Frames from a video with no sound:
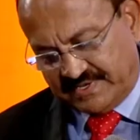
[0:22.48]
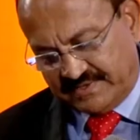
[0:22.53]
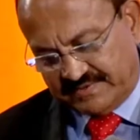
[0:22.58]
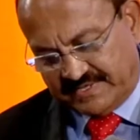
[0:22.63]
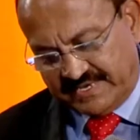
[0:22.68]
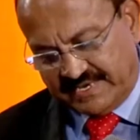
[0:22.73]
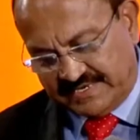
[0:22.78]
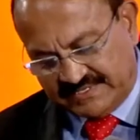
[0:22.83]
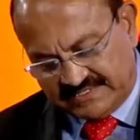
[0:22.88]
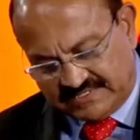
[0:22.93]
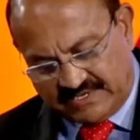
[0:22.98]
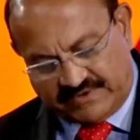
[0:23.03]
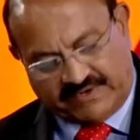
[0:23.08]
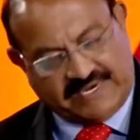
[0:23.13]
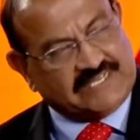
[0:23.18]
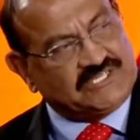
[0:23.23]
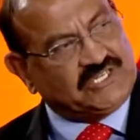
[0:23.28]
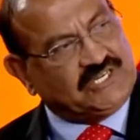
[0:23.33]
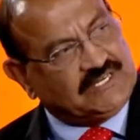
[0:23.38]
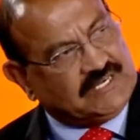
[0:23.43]
there is a
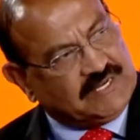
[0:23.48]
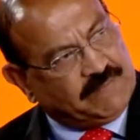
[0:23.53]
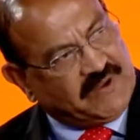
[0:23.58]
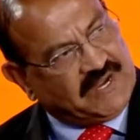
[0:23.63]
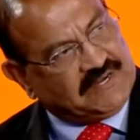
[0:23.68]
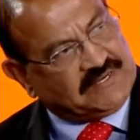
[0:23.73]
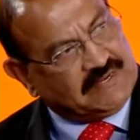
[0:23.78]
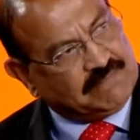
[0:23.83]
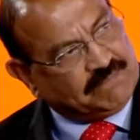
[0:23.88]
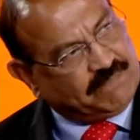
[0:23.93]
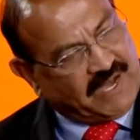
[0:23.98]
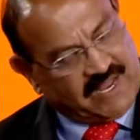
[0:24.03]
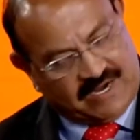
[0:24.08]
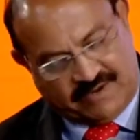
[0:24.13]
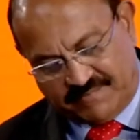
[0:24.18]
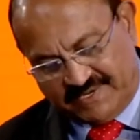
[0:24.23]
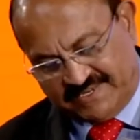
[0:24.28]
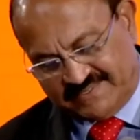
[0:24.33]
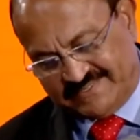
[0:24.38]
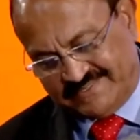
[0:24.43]
raging debate in
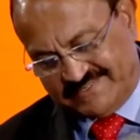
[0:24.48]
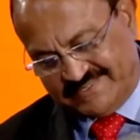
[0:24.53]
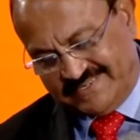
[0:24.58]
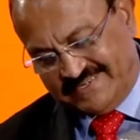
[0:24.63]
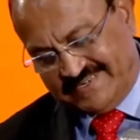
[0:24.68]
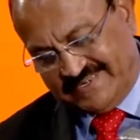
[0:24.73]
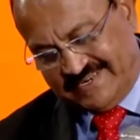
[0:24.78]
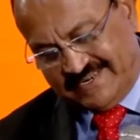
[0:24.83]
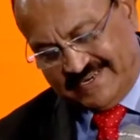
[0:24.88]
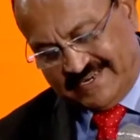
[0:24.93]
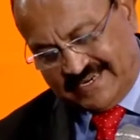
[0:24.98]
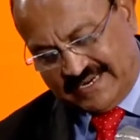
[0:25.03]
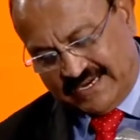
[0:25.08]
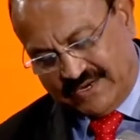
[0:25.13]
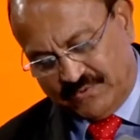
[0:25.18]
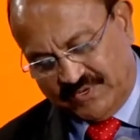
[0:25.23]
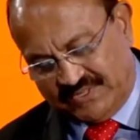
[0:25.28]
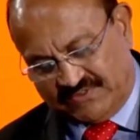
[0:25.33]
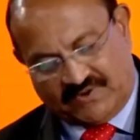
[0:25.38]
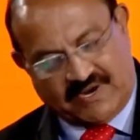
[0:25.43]
Parliament,
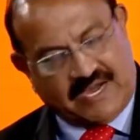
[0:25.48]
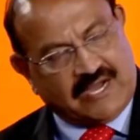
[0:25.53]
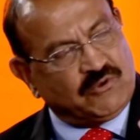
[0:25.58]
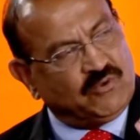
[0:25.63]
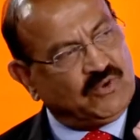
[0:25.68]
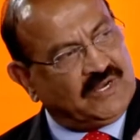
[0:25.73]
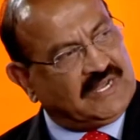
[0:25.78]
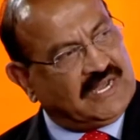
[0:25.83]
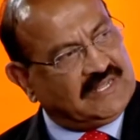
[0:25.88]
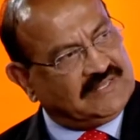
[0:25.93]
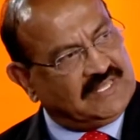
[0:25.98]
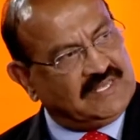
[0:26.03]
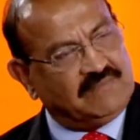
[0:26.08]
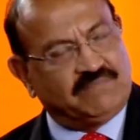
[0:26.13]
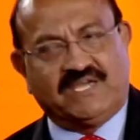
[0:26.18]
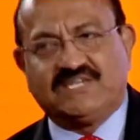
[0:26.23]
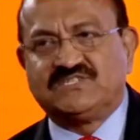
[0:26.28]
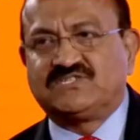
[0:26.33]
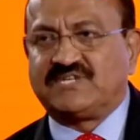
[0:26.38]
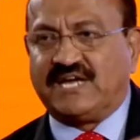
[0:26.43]
uh, with Rahul Gandhi
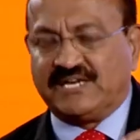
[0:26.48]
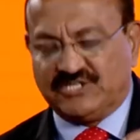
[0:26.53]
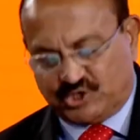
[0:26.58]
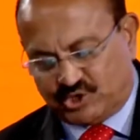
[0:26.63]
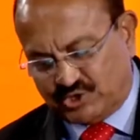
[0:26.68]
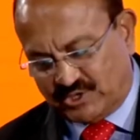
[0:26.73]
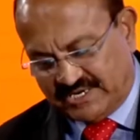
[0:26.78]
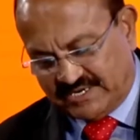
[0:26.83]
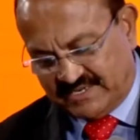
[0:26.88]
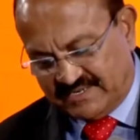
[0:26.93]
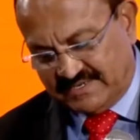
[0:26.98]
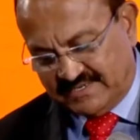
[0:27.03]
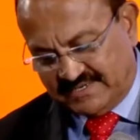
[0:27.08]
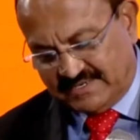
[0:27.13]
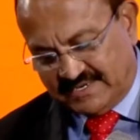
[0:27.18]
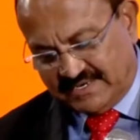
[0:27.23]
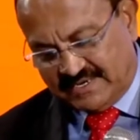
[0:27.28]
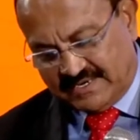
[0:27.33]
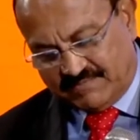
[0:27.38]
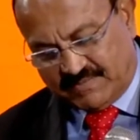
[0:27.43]
being censured
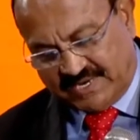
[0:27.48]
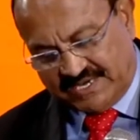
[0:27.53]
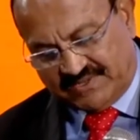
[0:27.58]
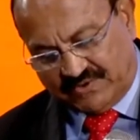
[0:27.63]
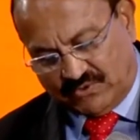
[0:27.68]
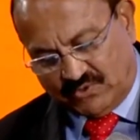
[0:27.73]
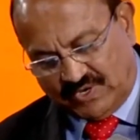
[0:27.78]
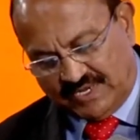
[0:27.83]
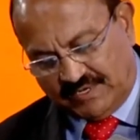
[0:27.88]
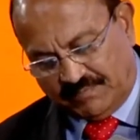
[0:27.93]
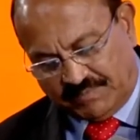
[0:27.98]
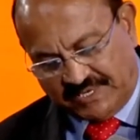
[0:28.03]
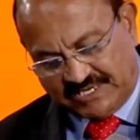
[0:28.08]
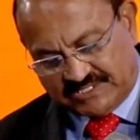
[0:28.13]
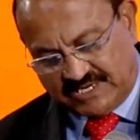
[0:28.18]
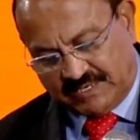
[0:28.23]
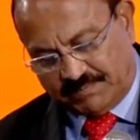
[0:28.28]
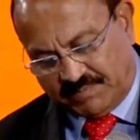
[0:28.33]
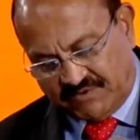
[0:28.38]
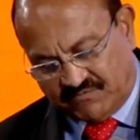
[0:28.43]
by the ruling
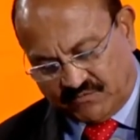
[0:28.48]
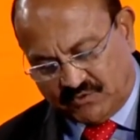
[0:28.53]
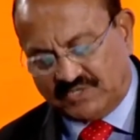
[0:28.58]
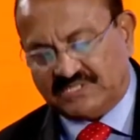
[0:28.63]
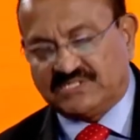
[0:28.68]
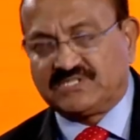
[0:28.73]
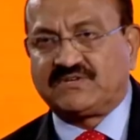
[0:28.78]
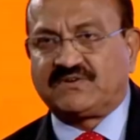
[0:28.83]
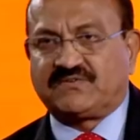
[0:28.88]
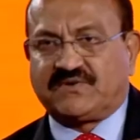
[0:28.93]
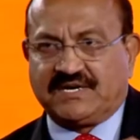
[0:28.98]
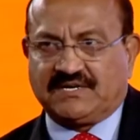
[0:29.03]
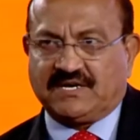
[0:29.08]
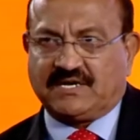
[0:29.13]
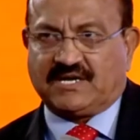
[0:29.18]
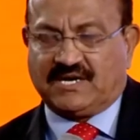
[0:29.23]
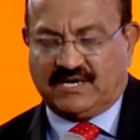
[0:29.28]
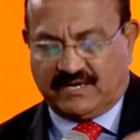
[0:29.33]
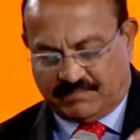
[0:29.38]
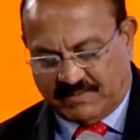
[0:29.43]
BJP for his
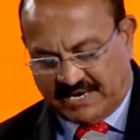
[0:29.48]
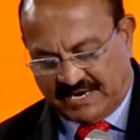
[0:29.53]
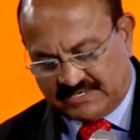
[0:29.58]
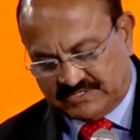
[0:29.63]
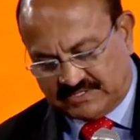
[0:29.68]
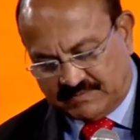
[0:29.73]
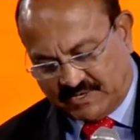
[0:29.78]
critical remarks